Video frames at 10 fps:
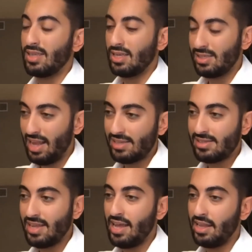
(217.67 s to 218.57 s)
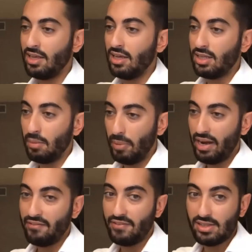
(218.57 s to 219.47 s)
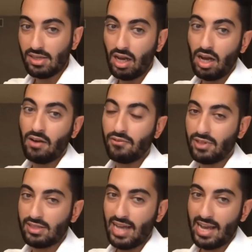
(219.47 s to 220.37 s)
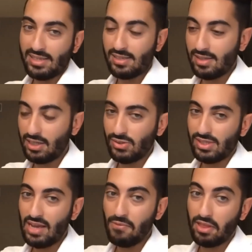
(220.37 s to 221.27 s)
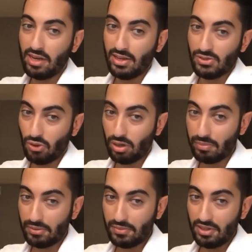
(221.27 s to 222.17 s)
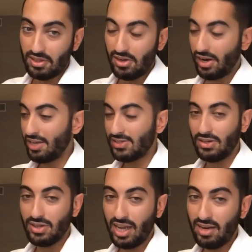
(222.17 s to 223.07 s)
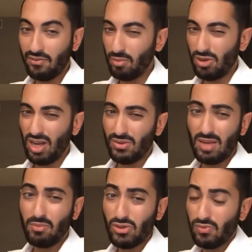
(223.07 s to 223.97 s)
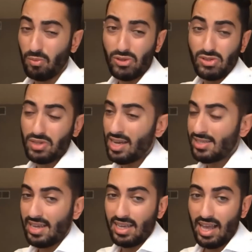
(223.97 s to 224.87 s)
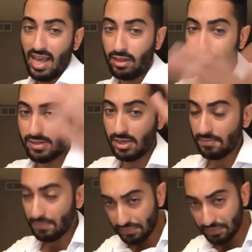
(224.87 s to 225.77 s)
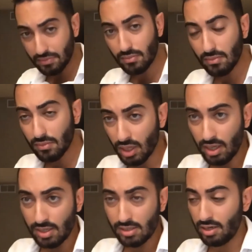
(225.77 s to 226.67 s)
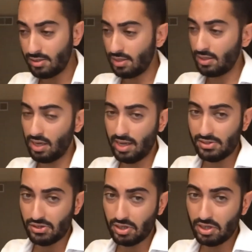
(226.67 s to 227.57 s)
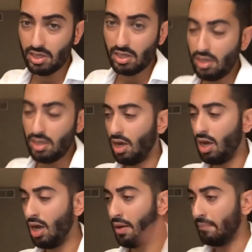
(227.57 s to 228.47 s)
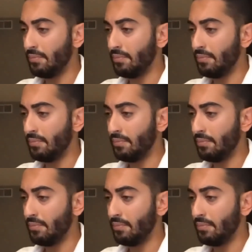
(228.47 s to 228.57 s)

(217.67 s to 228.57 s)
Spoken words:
less than the benefits of the taxes that you save with an S Corp. Okay, so again, I would say most of you guys, LLC is honestly the answer. The